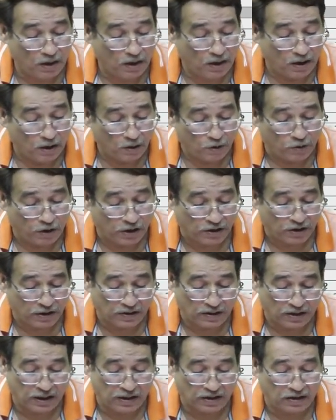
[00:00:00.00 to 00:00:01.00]
Question
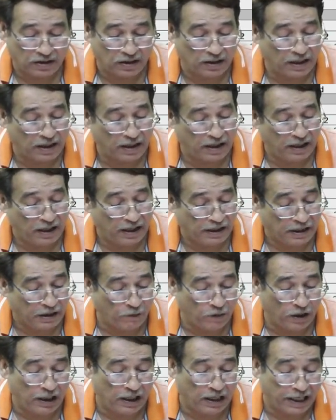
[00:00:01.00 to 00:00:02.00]
says there are
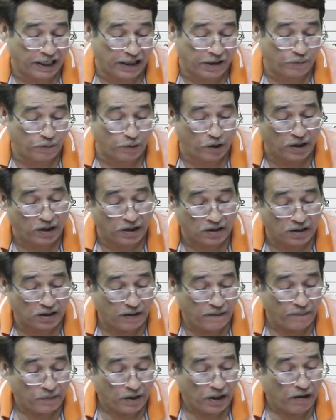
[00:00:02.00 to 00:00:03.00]
81 light points.
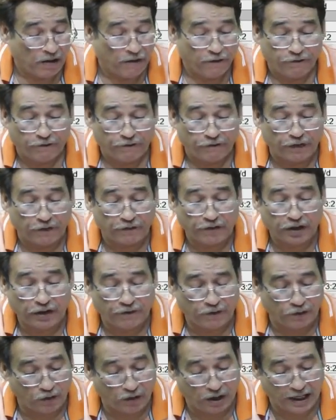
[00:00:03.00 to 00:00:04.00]

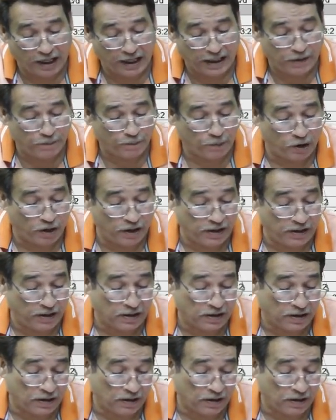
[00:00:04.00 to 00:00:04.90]
54 light points